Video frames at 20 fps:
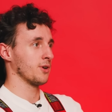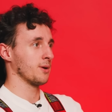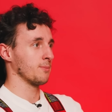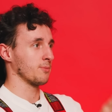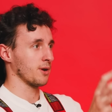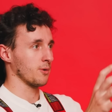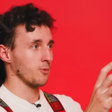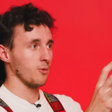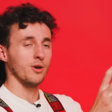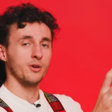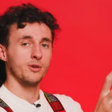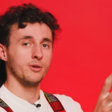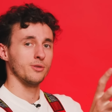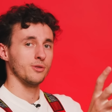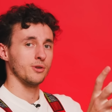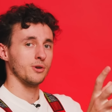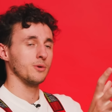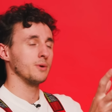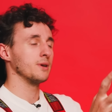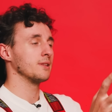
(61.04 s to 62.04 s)
So I'm going to walk you
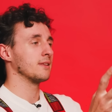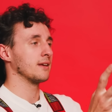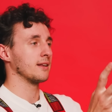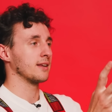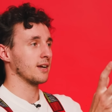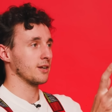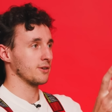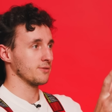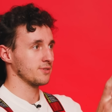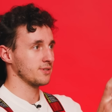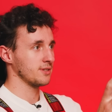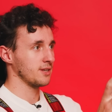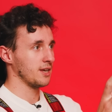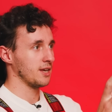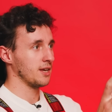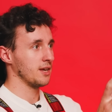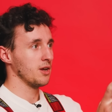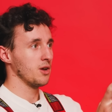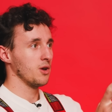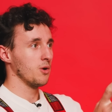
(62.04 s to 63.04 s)
through it and kind of
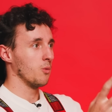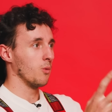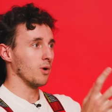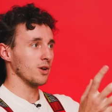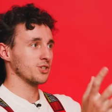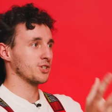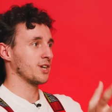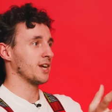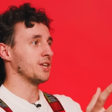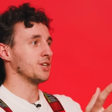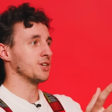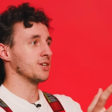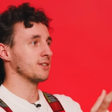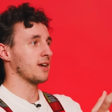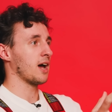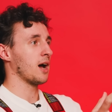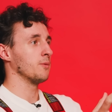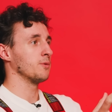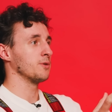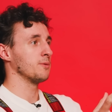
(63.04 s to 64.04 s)
see what
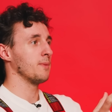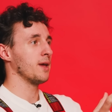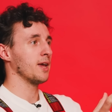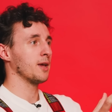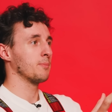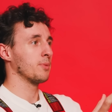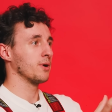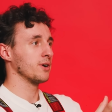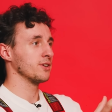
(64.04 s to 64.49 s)
changes I would make